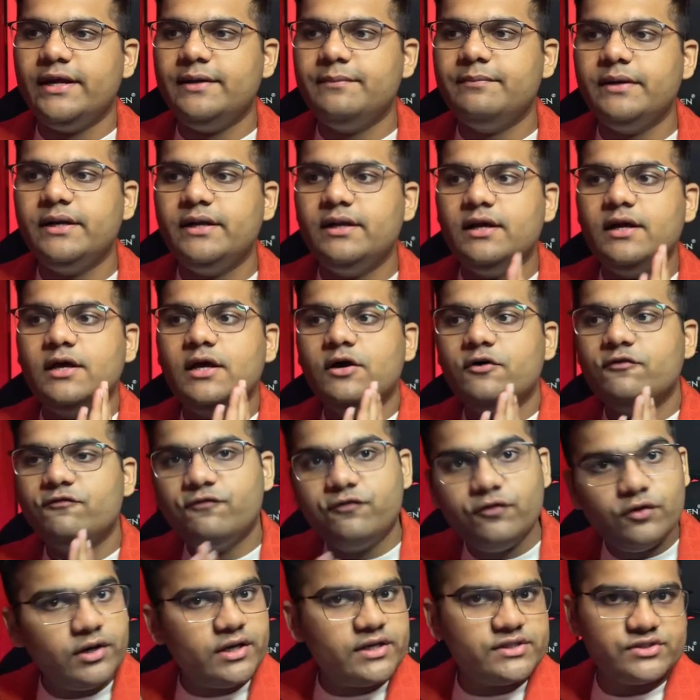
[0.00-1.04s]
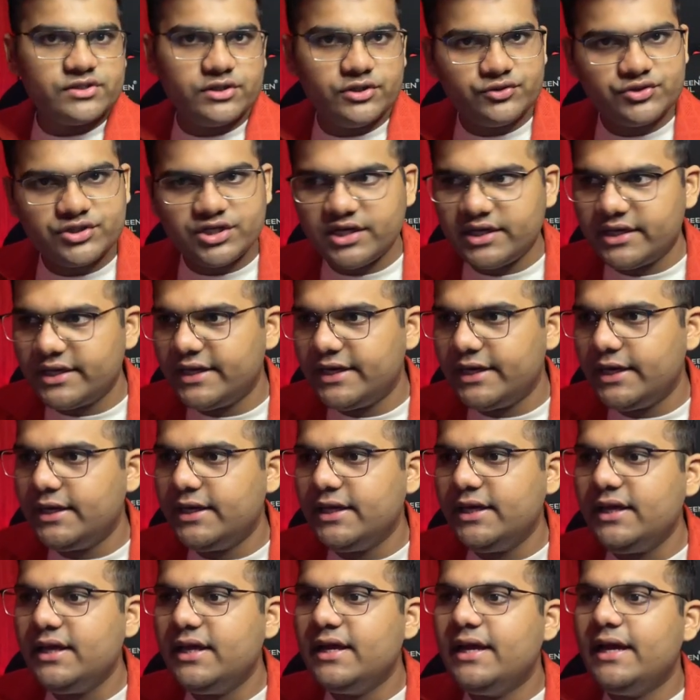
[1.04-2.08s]
8-bit full resolution
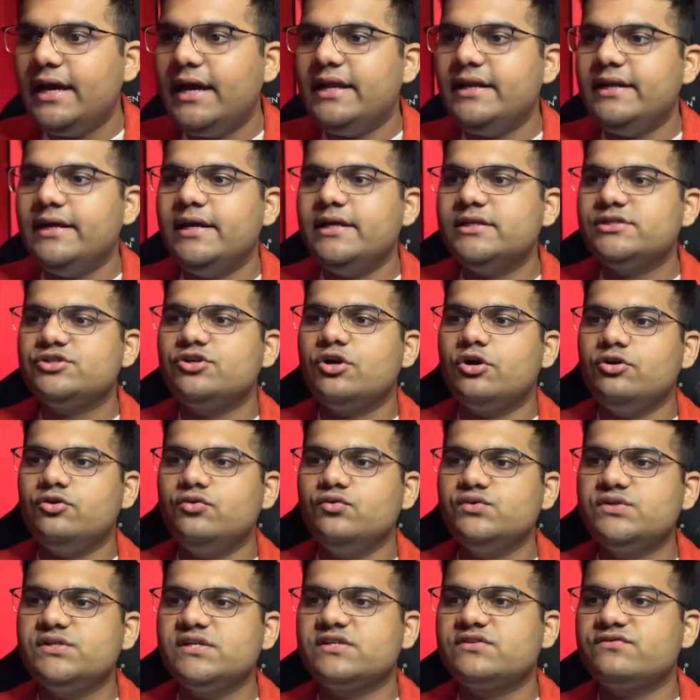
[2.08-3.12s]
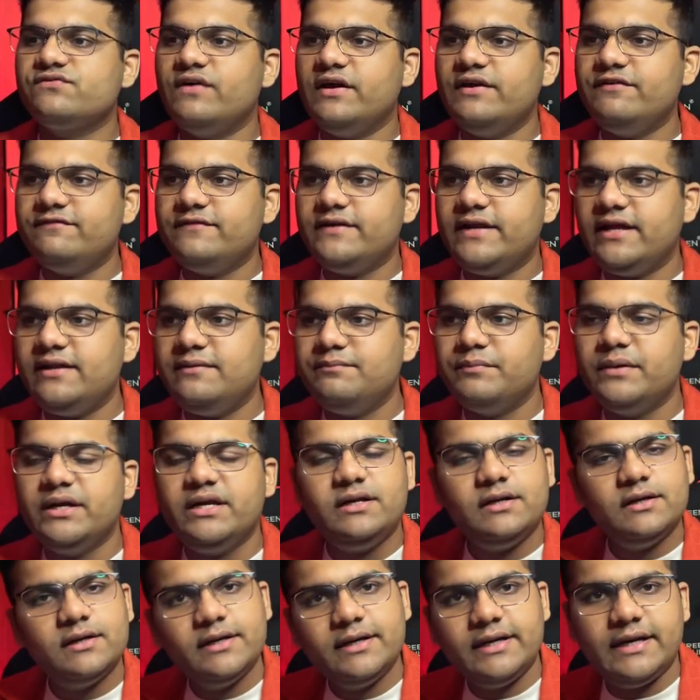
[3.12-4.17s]
1080 and H.265 10-bit
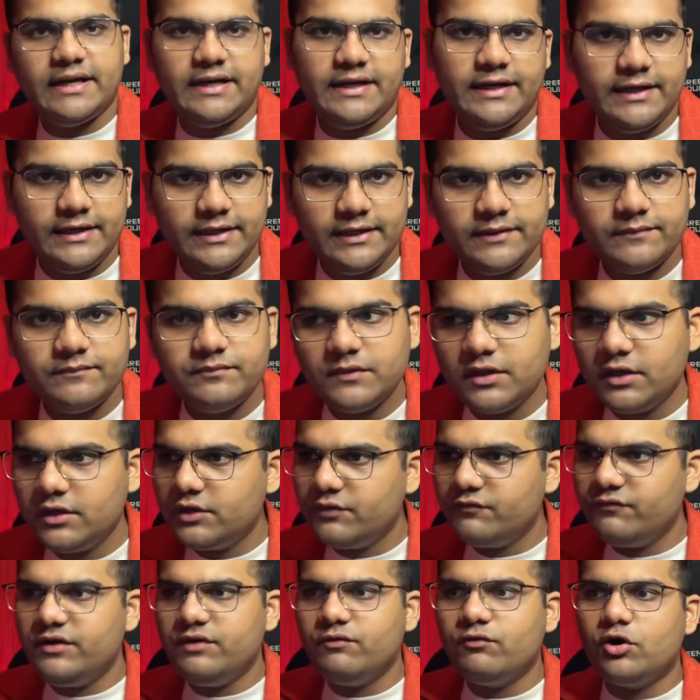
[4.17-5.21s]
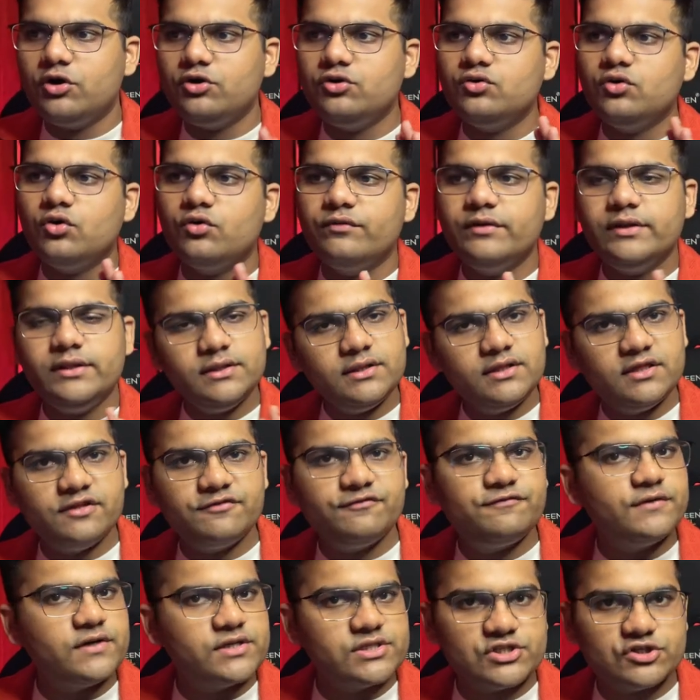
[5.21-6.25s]
1080. We want to go with the
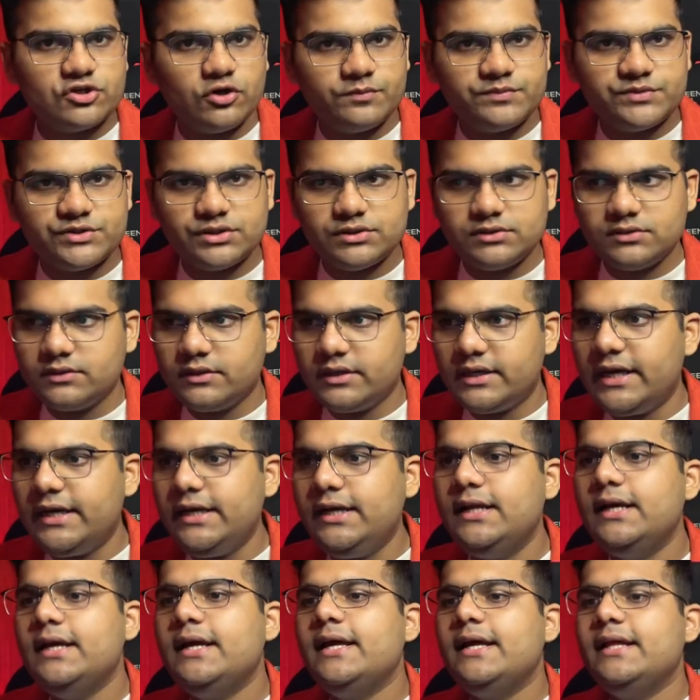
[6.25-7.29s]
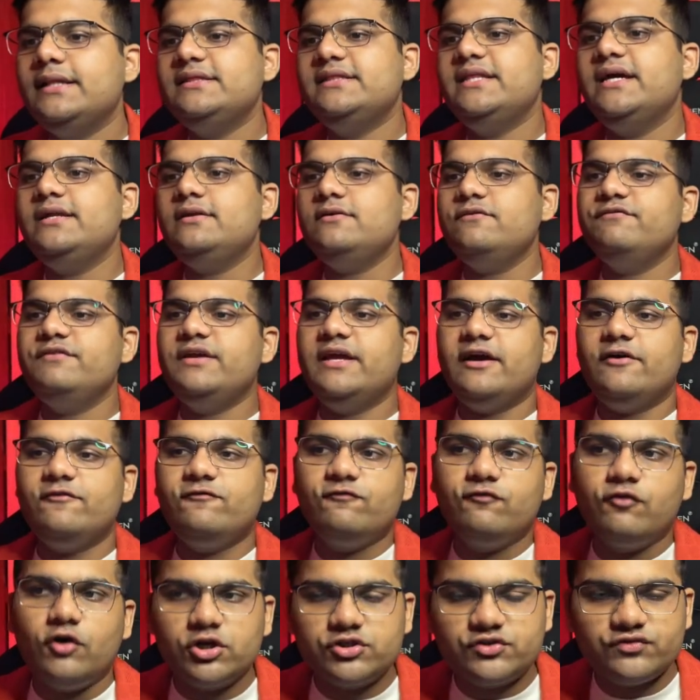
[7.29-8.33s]
first option, right? Then we have
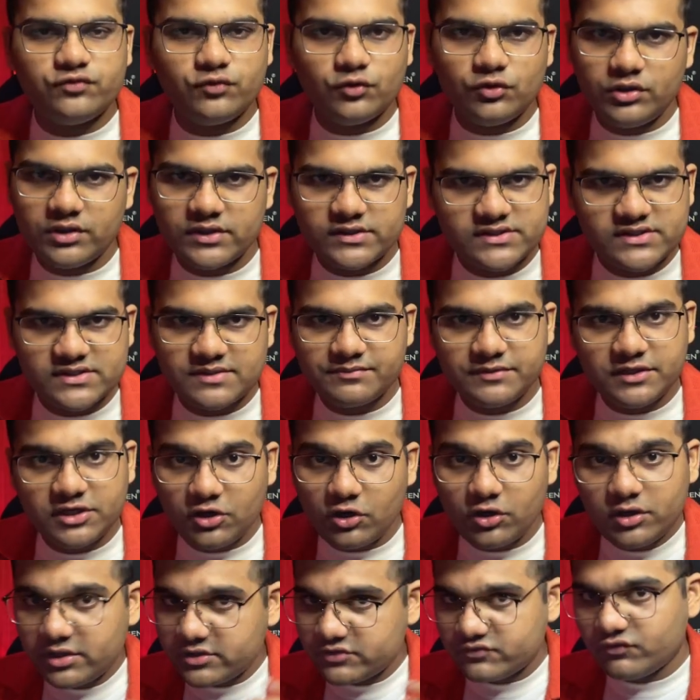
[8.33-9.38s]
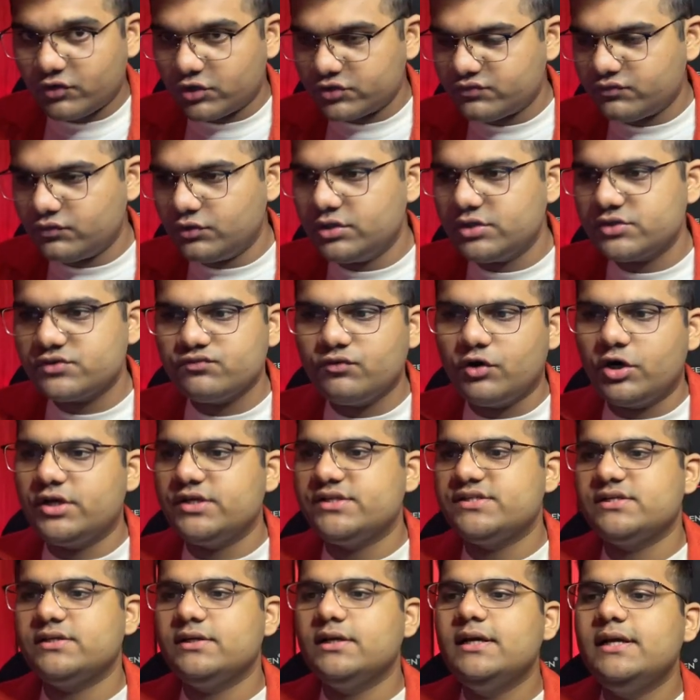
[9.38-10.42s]
watch folders, something called as watch folders. What is
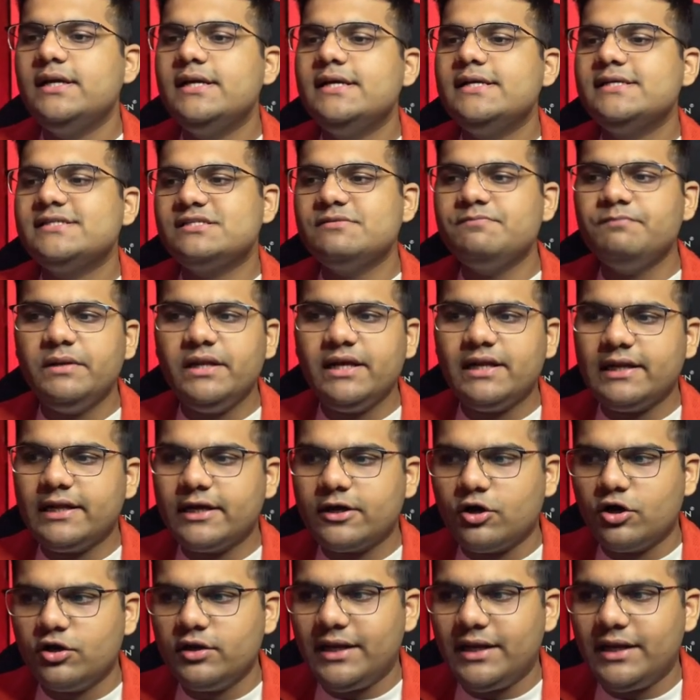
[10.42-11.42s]
it? Simply click on